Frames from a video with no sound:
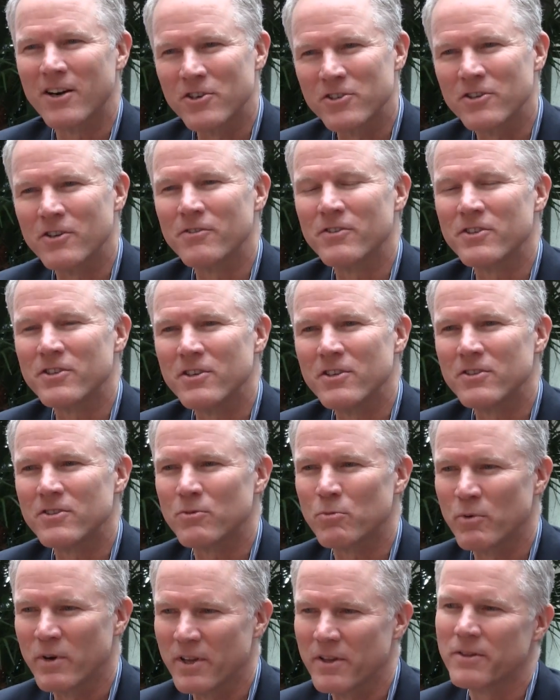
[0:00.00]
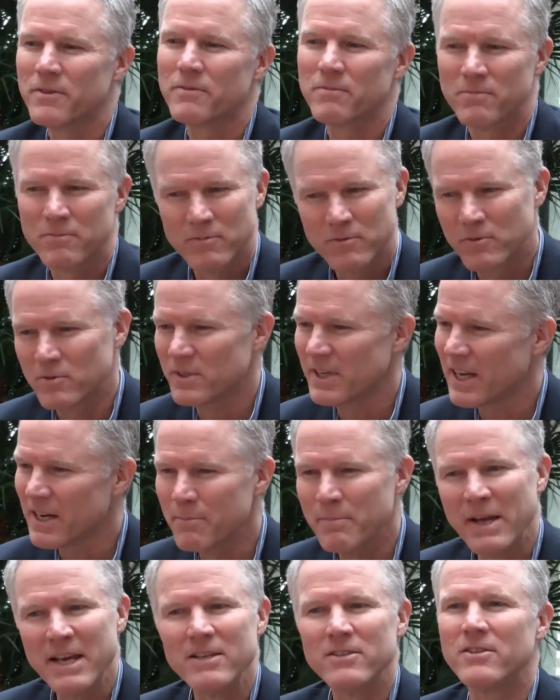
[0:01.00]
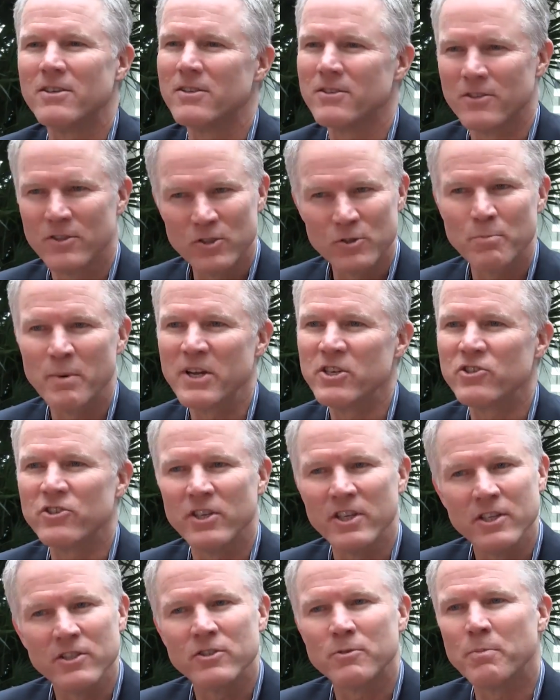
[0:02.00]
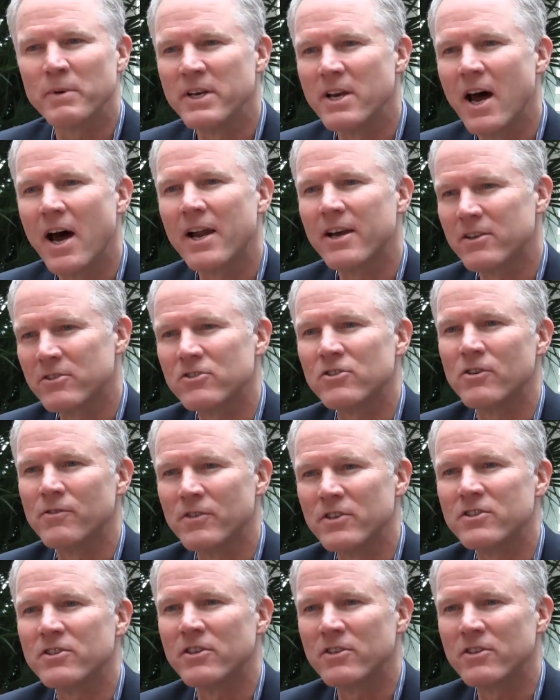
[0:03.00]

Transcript: our services with databases and spreadsheets, but not a service